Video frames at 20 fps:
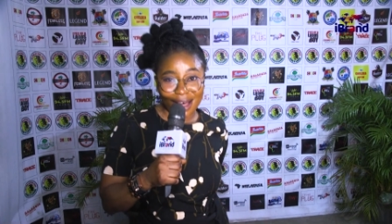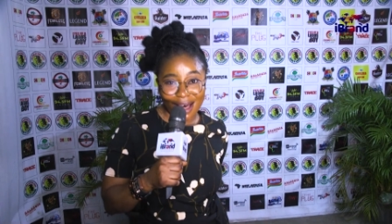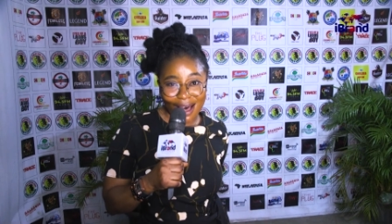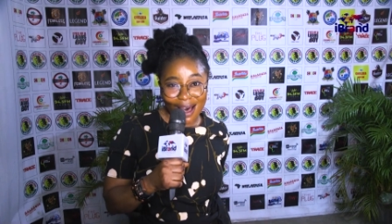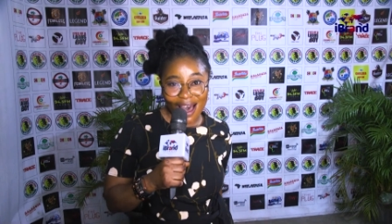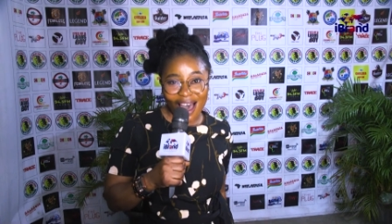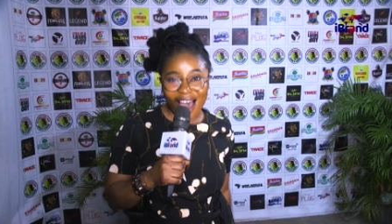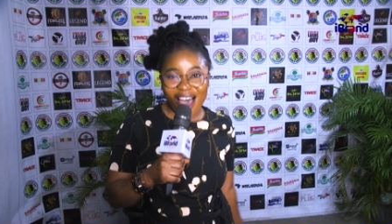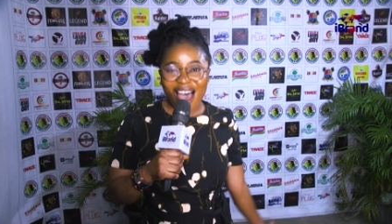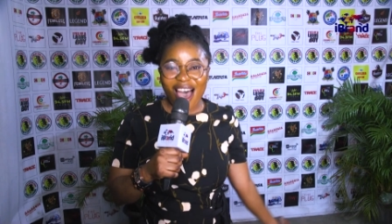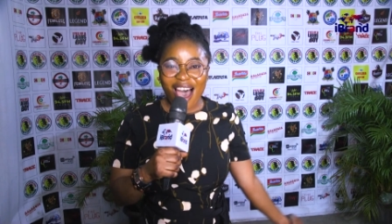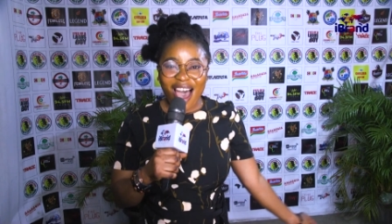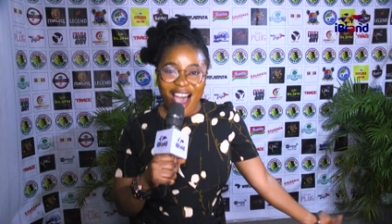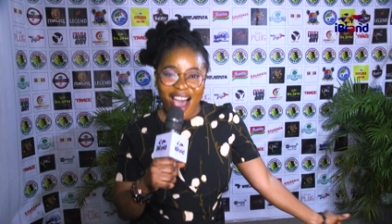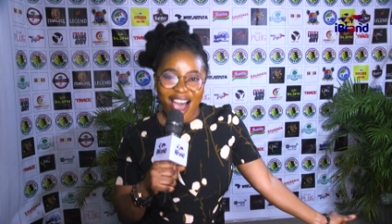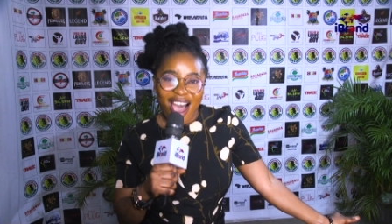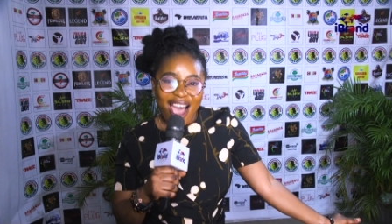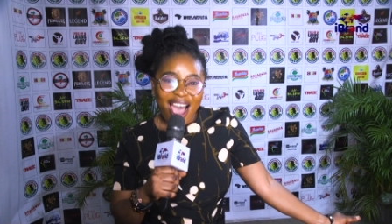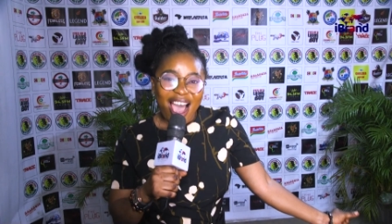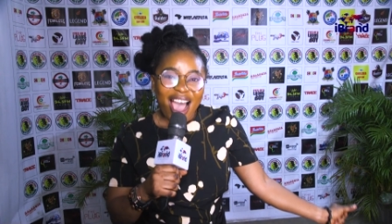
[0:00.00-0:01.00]

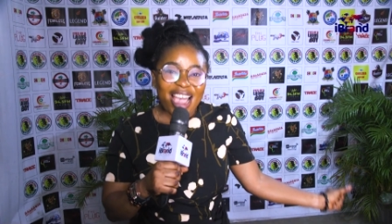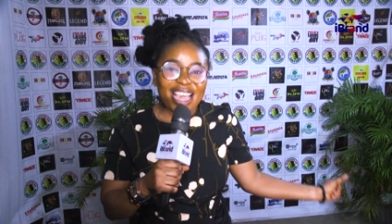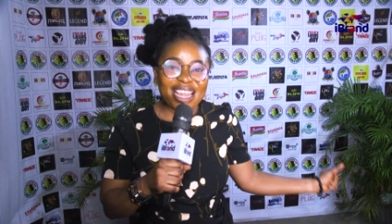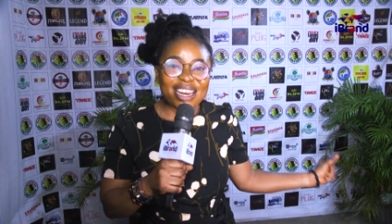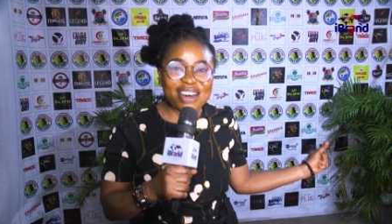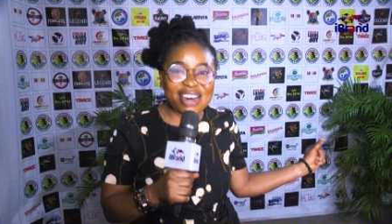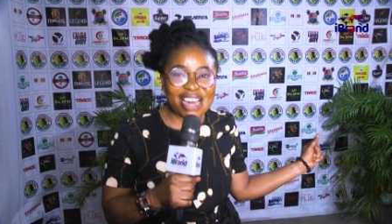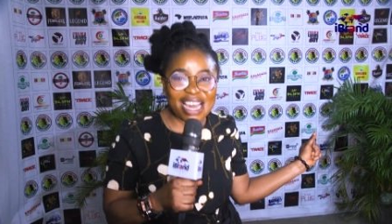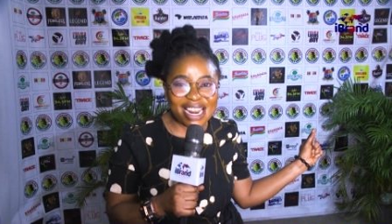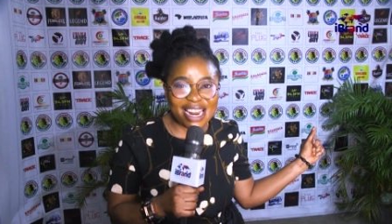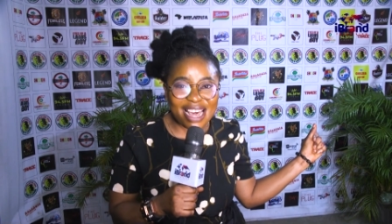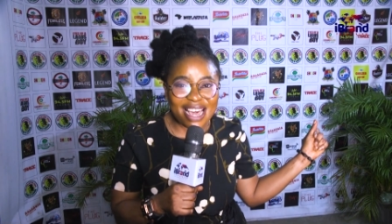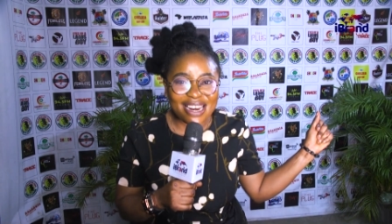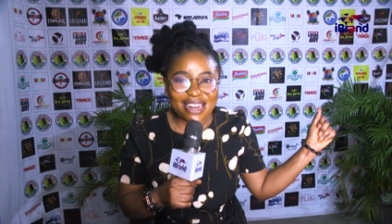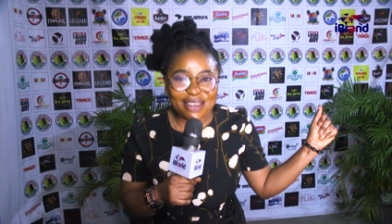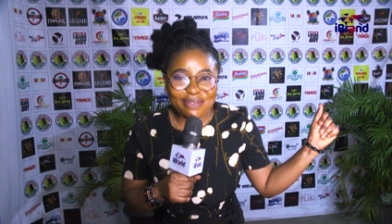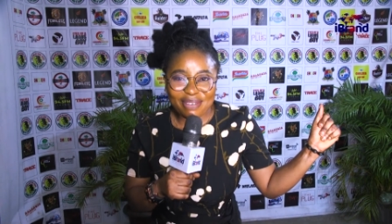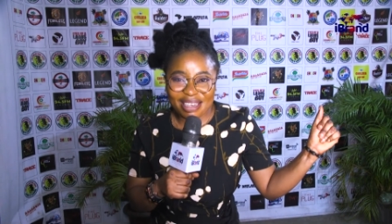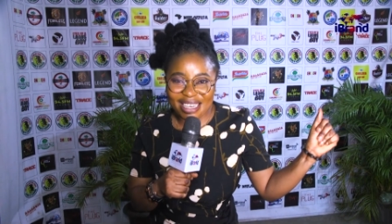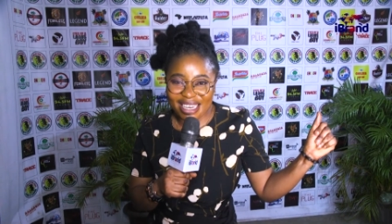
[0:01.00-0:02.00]
I don't get
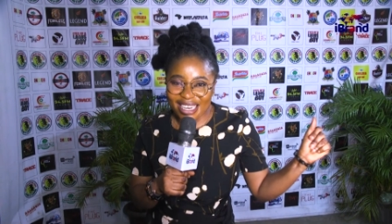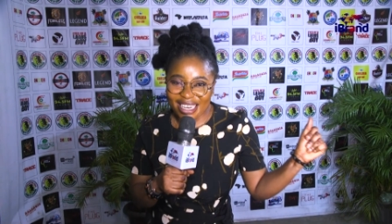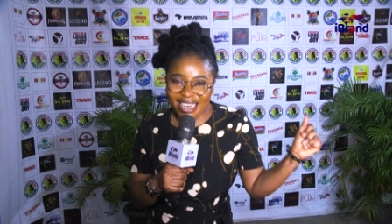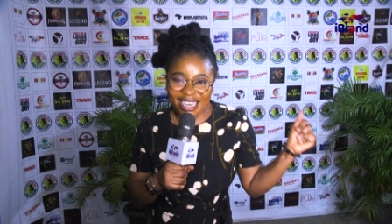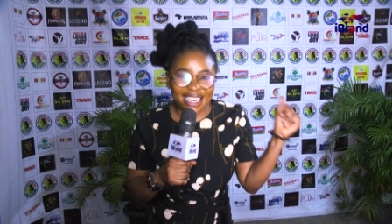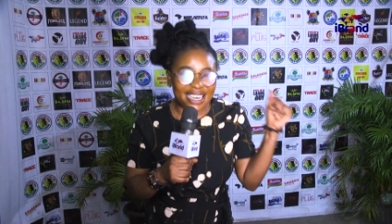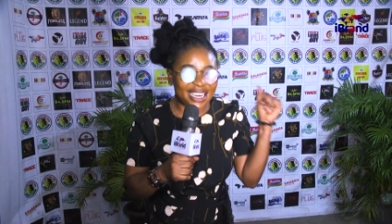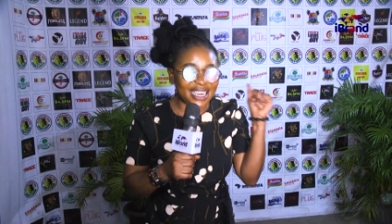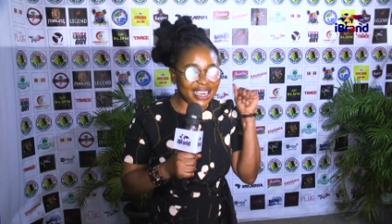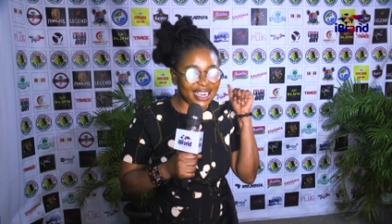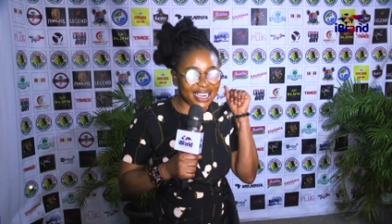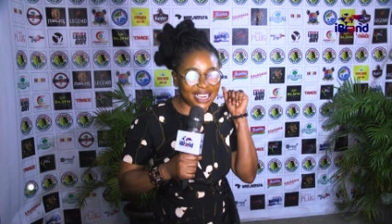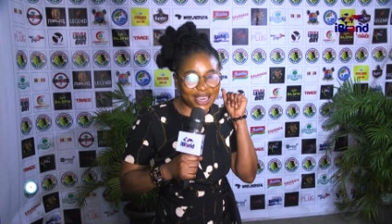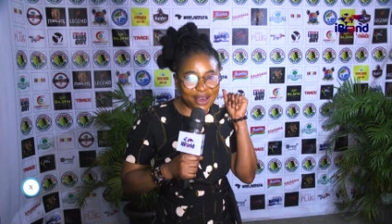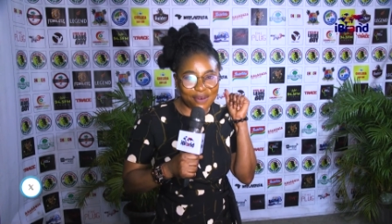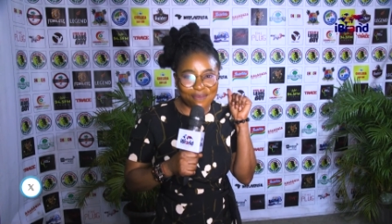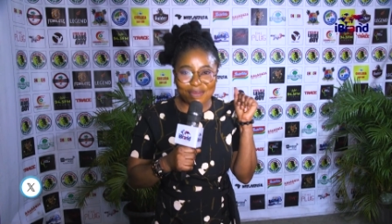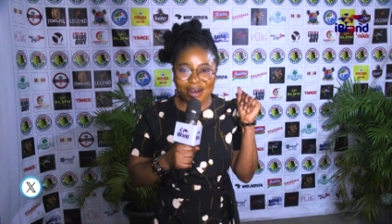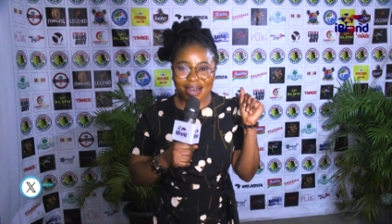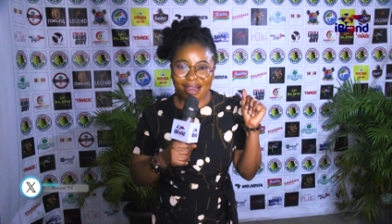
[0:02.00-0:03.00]
enemy,
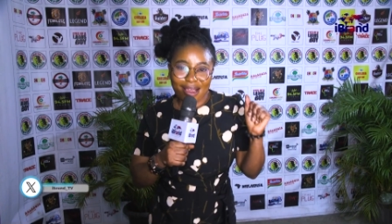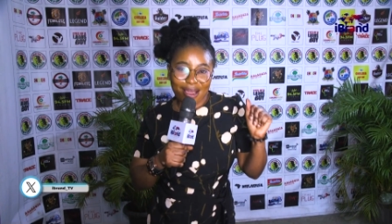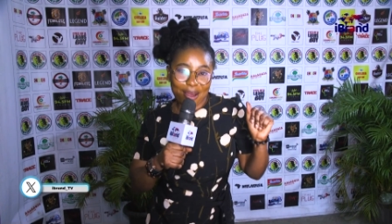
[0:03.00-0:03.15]
come on,